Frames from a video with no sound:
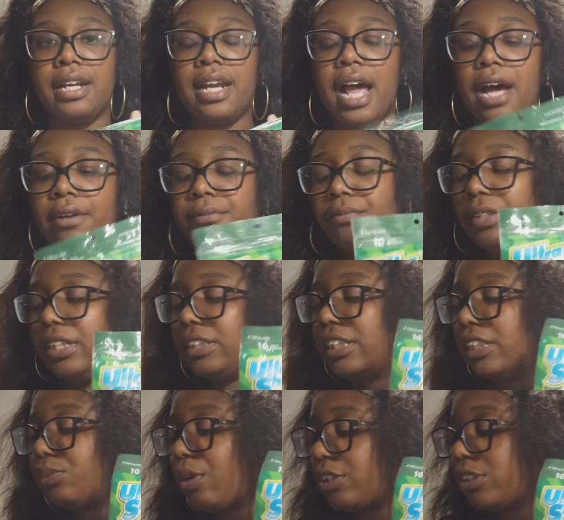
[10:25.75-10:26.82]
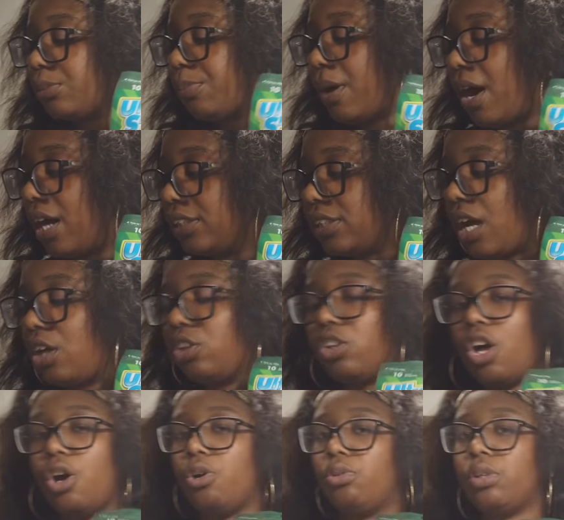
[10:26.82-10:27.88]
Now these dishwasher pods
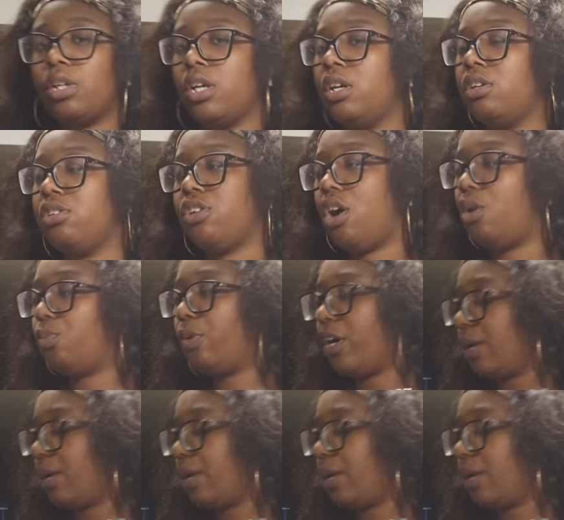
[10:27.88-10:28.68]
alone don't